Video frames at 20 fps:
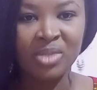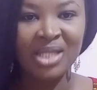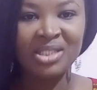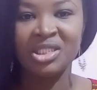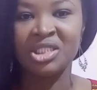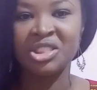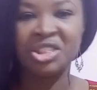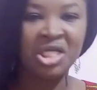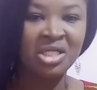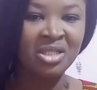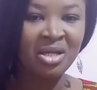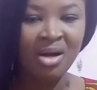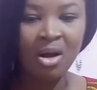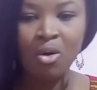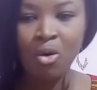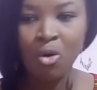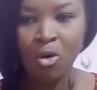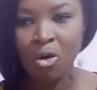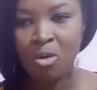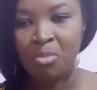That's the
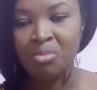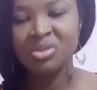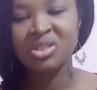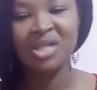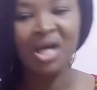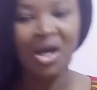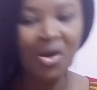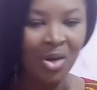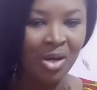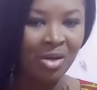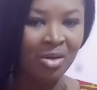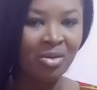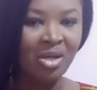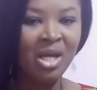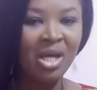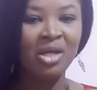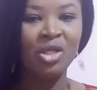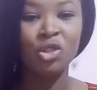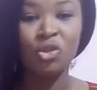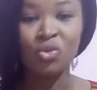general comb, towel
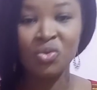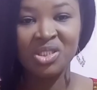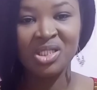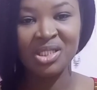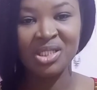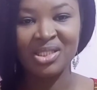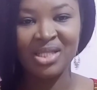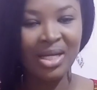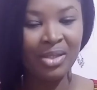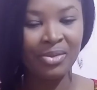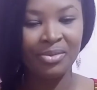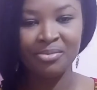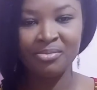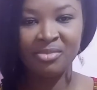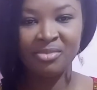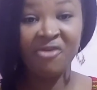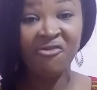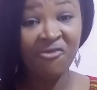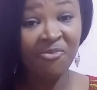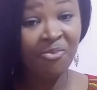used in the salon.
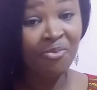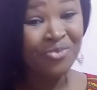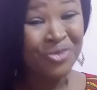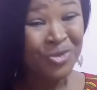If